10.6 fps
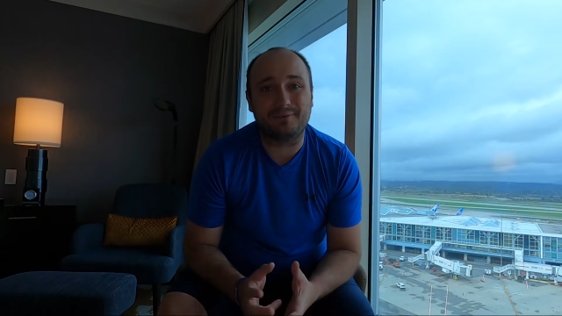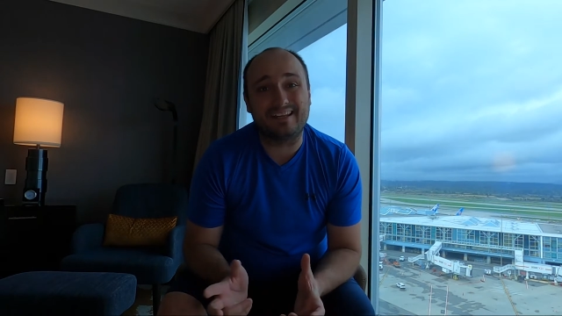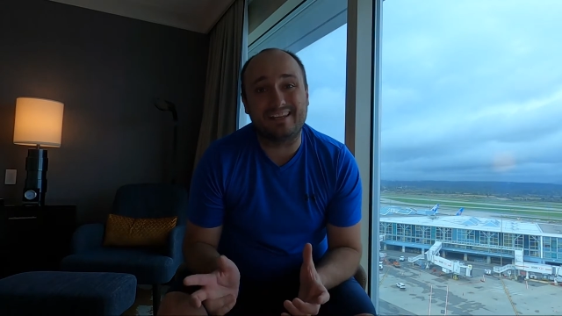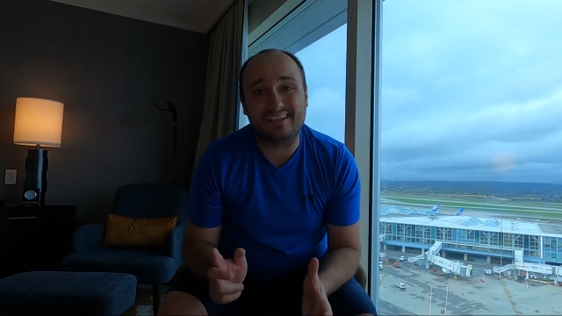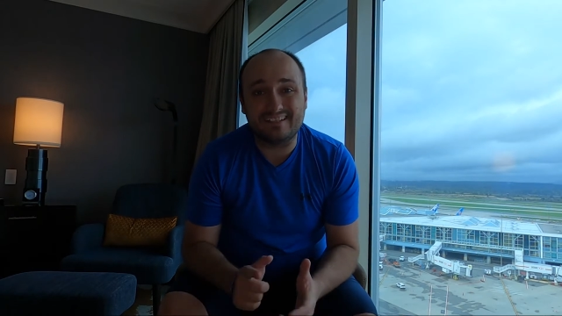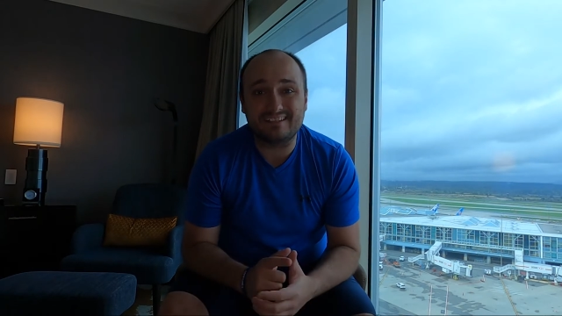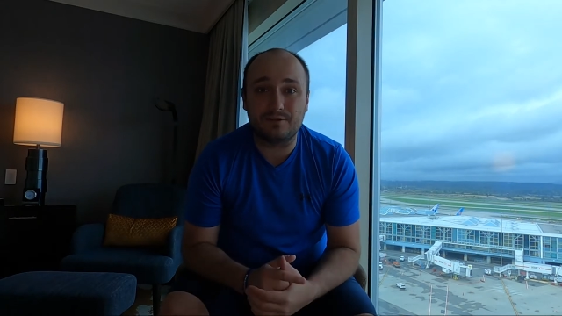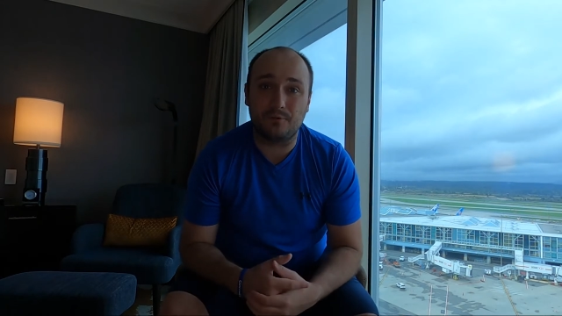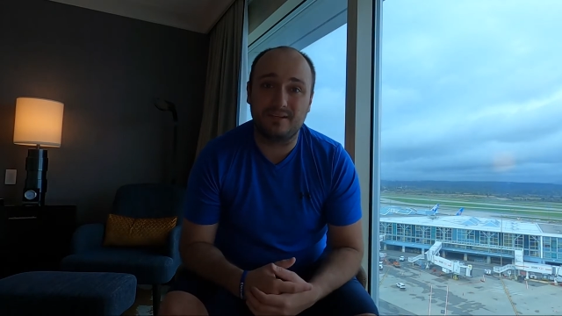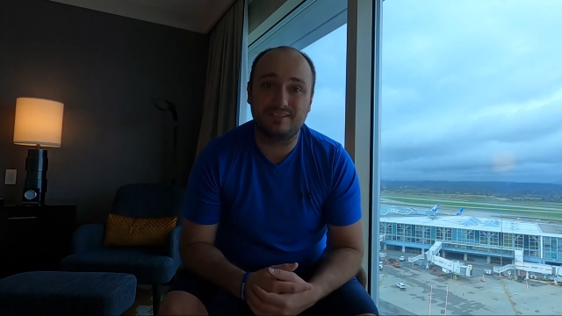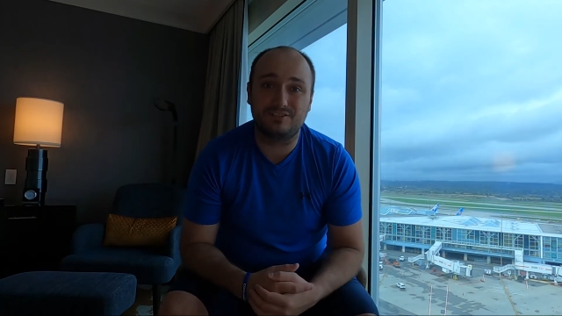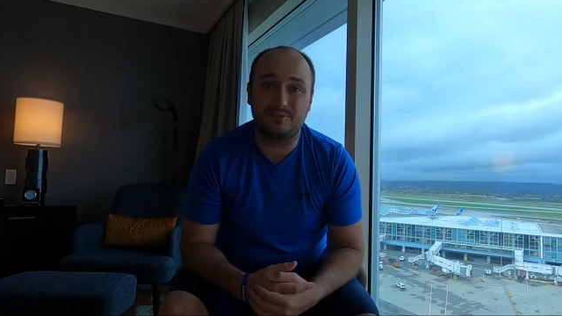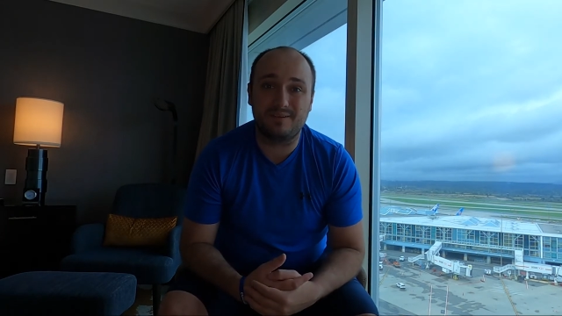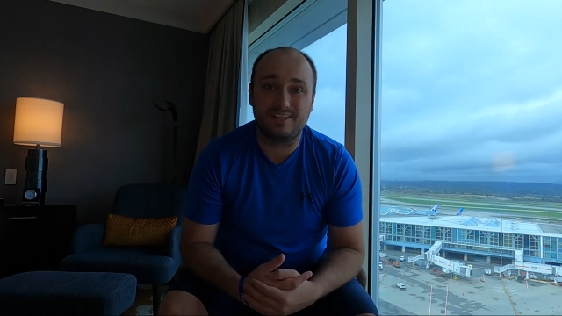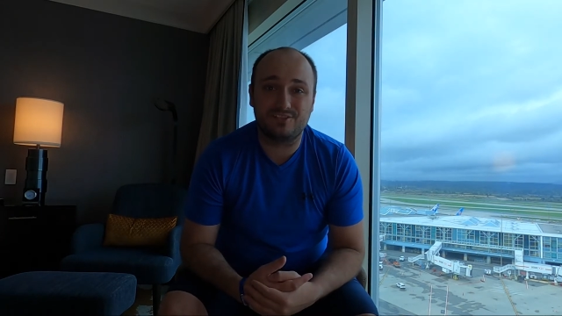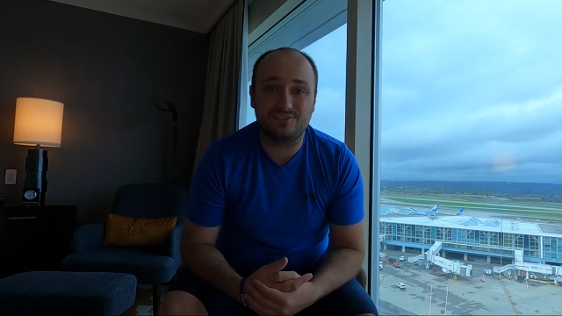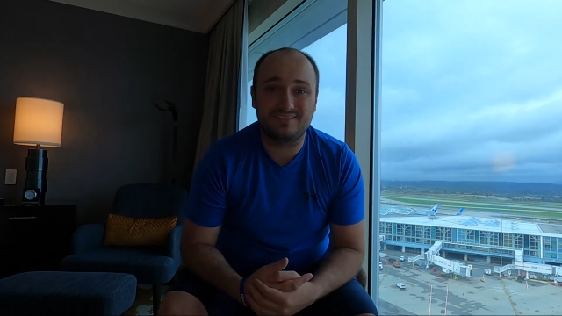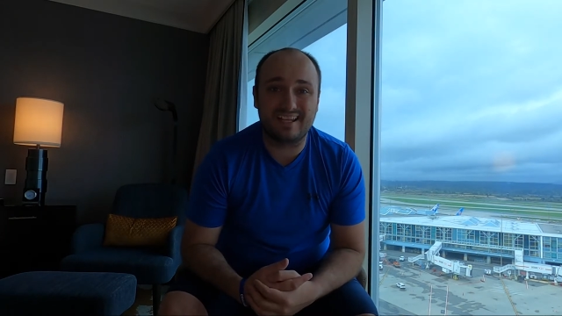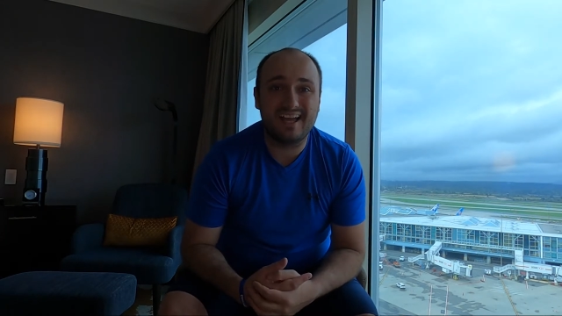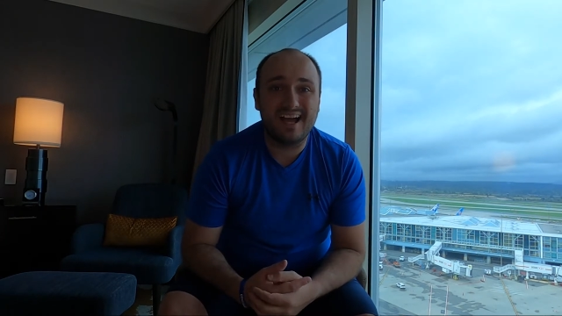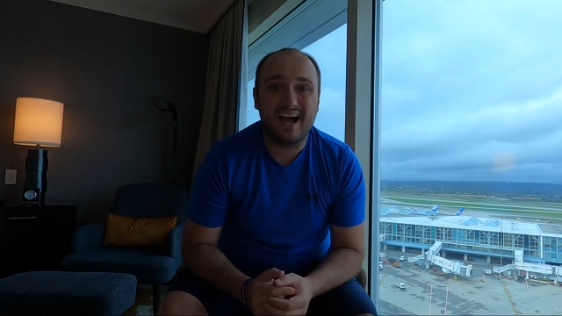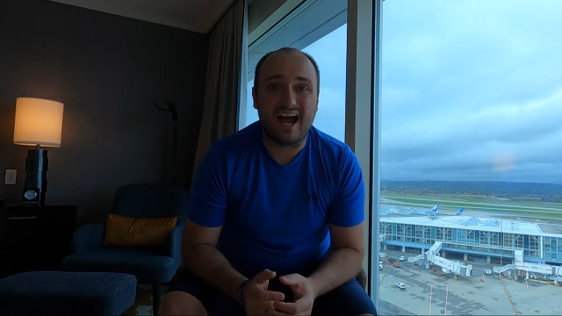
Globe, and in this week's 2 Minute Tuesday,